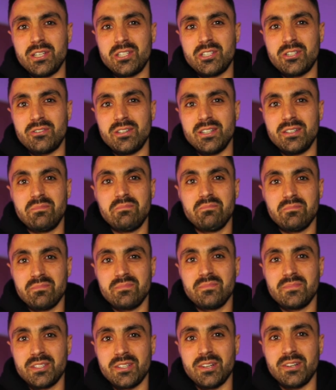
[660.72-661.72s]
history,
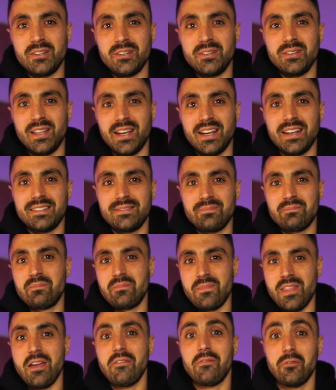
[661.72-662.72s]
so that
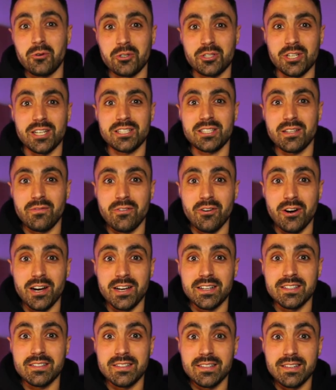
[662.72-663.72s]
therefore
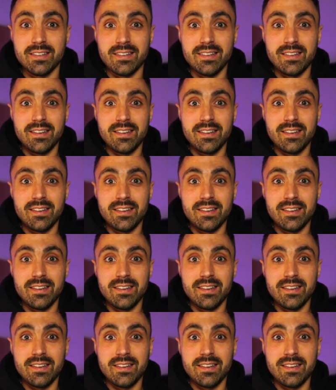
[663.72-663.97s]
justifies